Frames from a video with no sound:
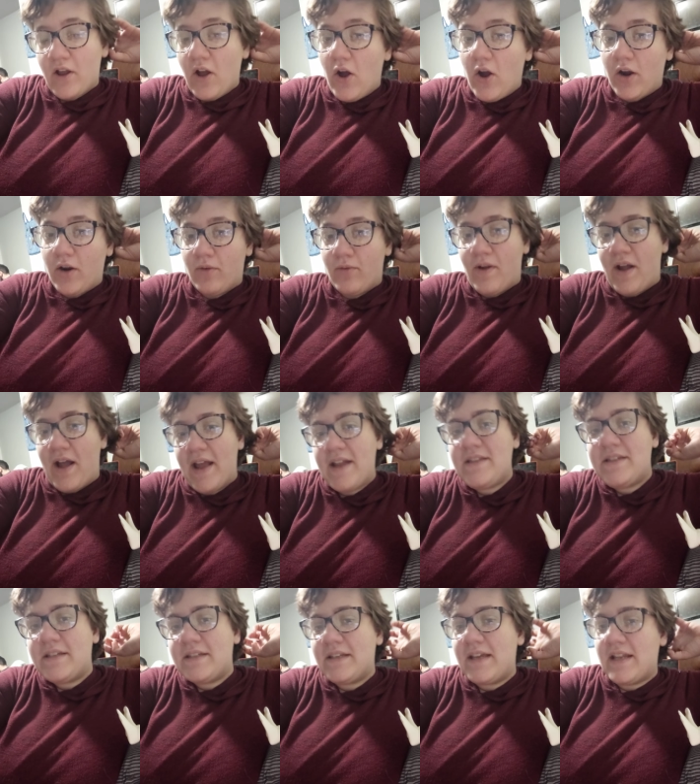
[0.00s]
car
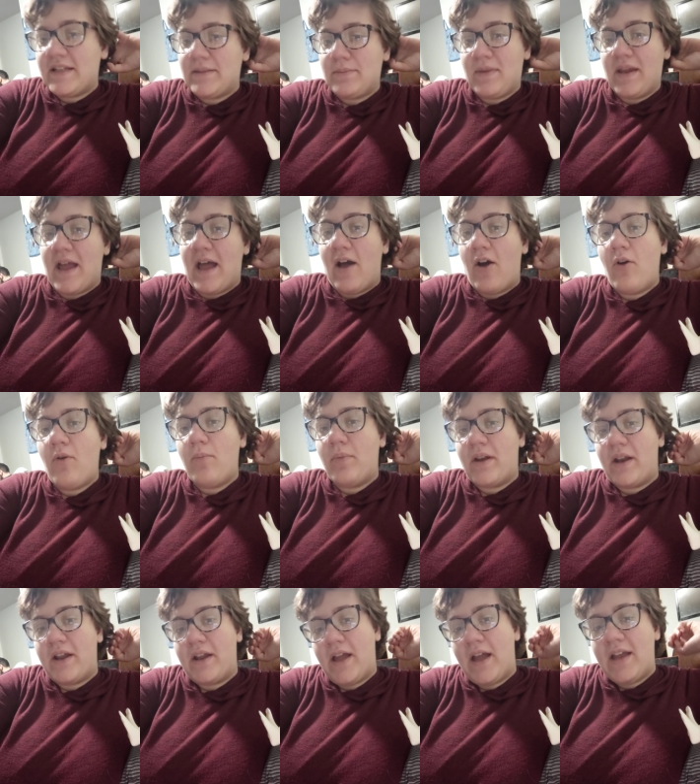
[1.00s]
rides because it gets me out,
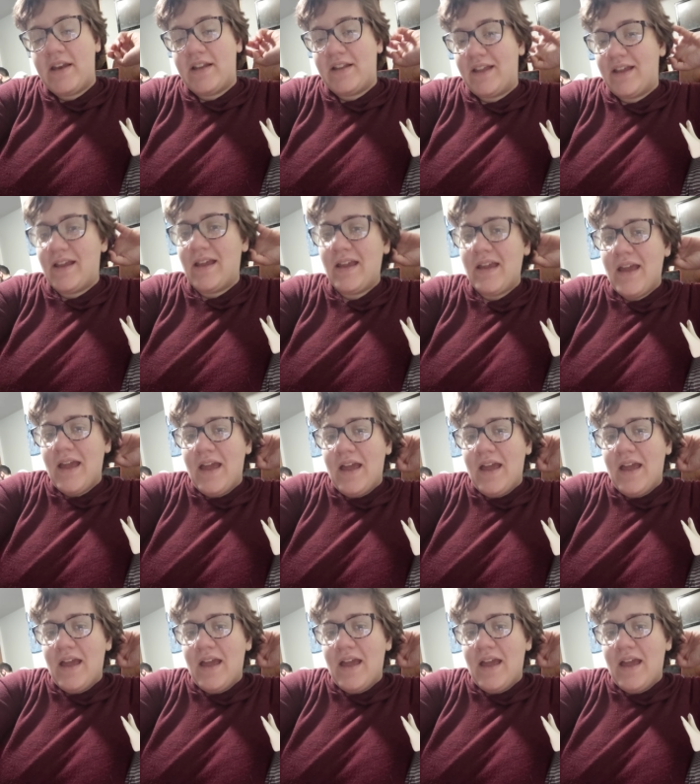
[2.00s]
but I kind of like,